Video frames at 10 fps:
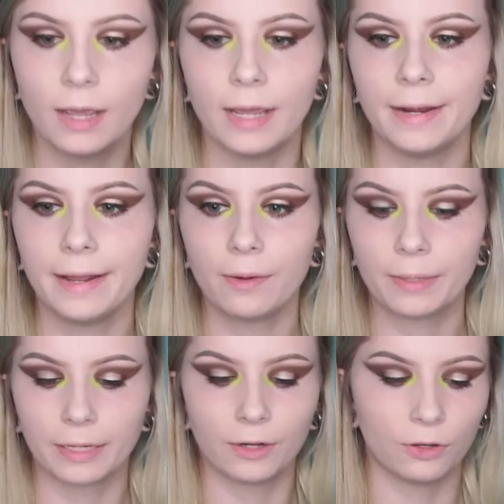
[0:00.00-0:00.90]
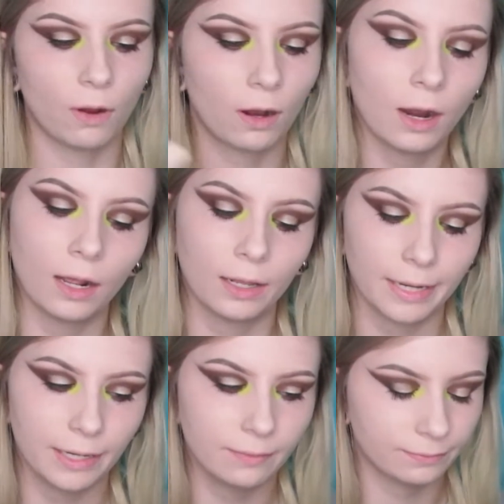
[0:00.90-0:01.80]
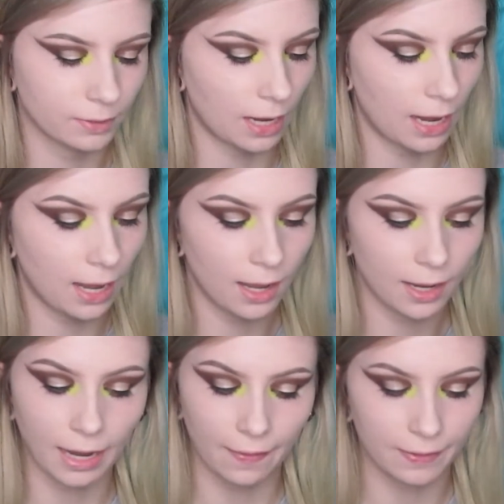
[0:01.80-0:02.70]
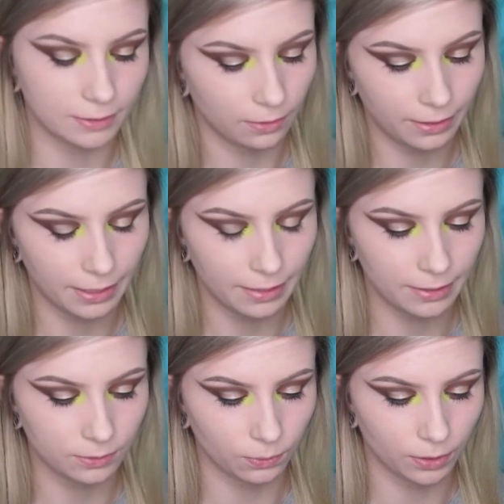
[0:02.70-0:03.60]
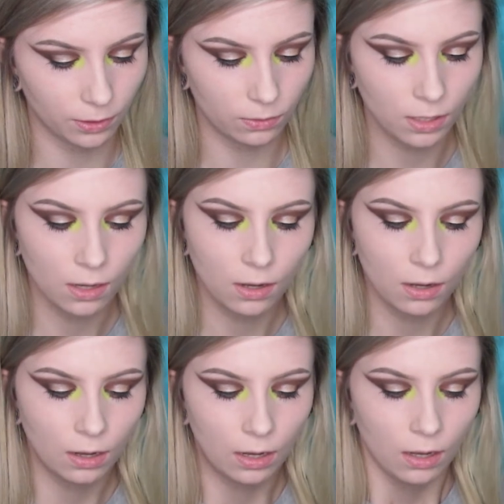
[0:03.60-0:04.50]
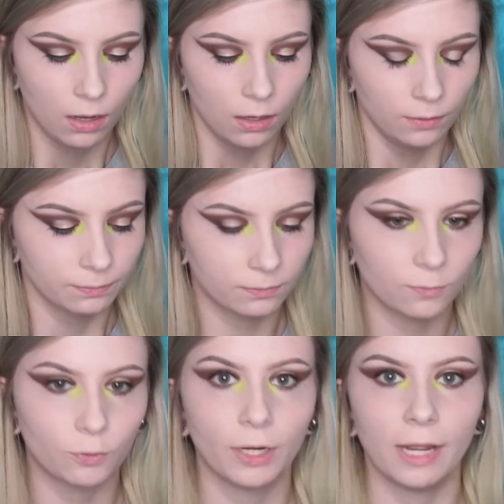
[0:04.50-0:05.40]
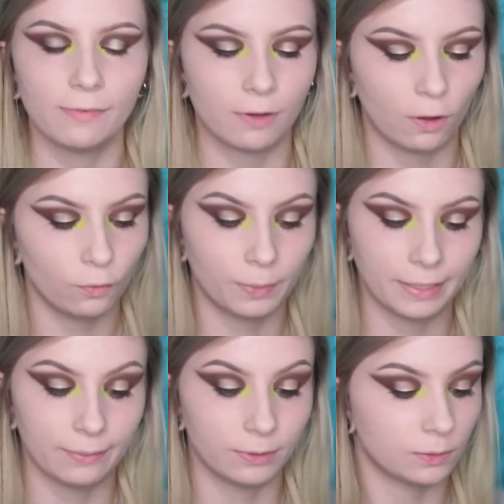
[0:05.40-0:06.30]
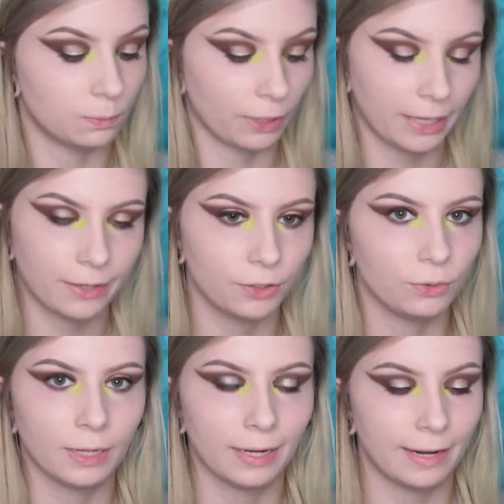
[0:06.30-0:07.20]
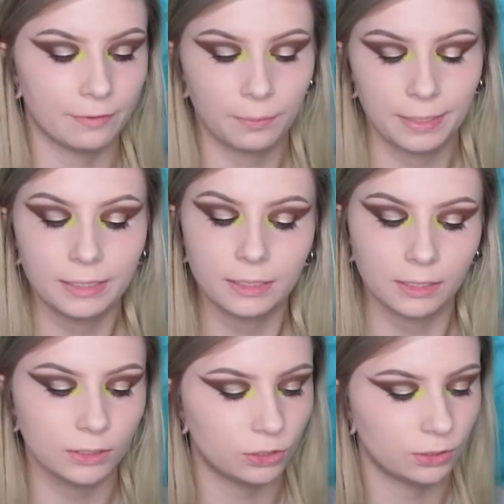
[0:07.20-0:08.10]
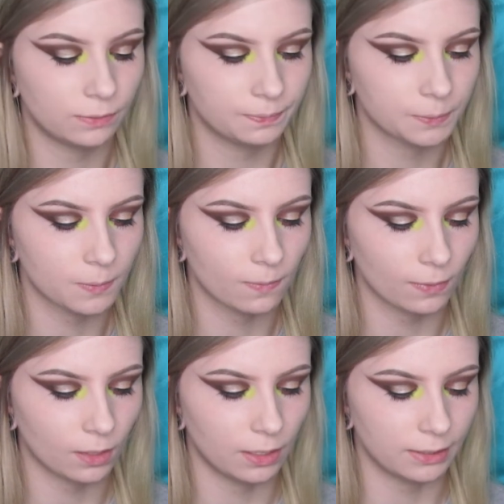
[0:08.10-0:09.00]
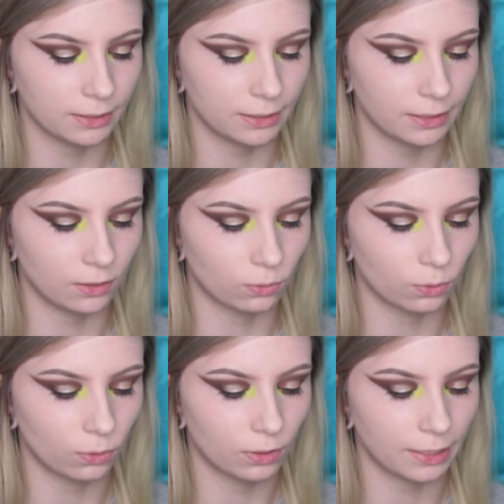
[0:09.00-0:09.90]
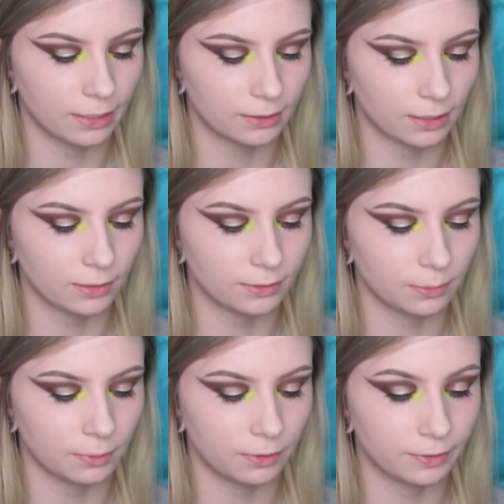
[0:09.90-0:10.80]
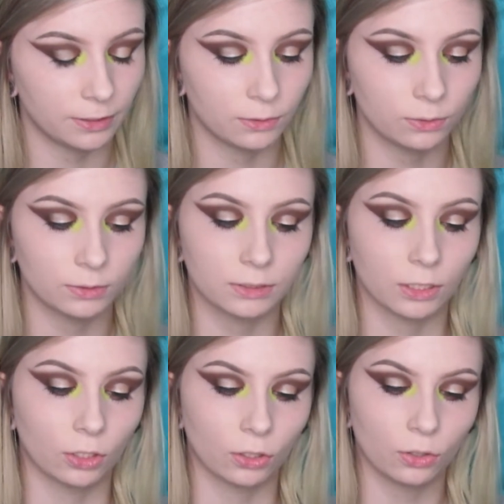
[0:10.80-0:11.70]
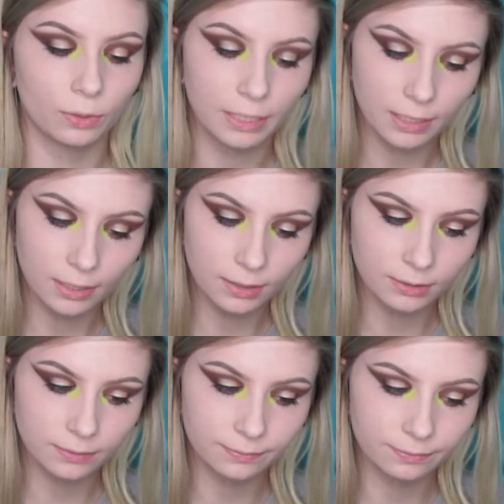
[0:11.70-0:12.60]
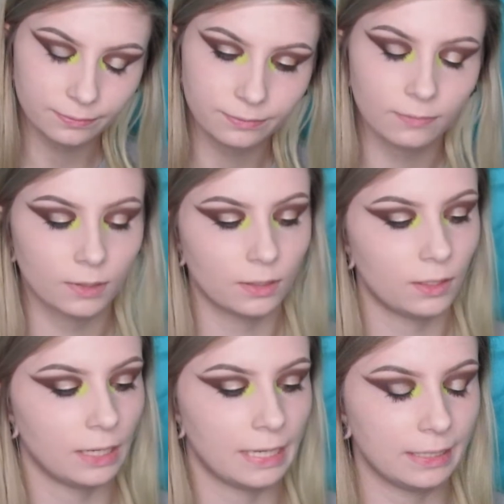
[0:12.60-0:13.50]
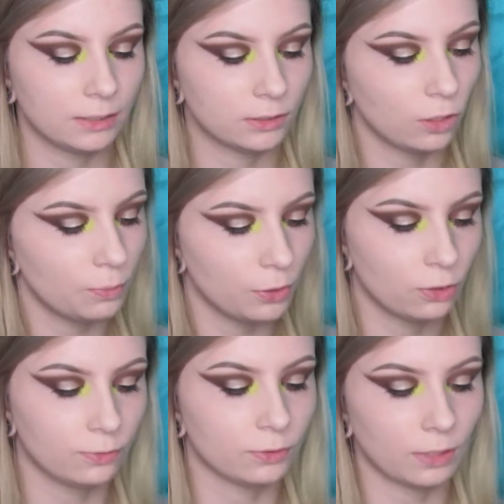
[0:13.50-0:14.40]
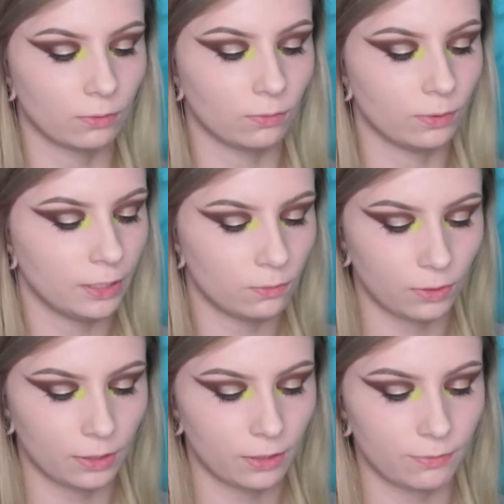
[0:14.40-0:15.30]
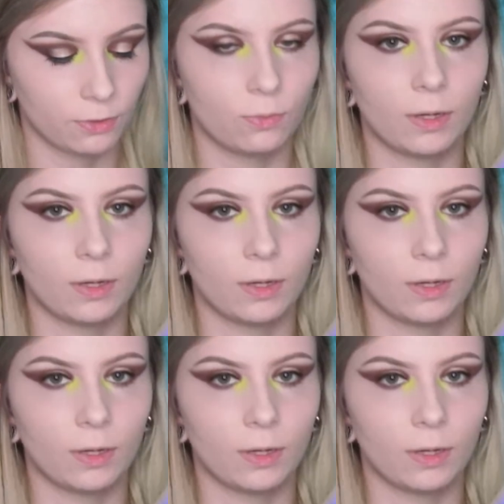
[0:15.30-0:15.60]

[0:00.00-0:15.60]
And now we can do our highlight. I got this the other day as well for half off, but it was brand new, had never been touched. It's the Aurora Anastasia Beverly Hills Glow Kit. And it's so beautiful. I really wanted it for a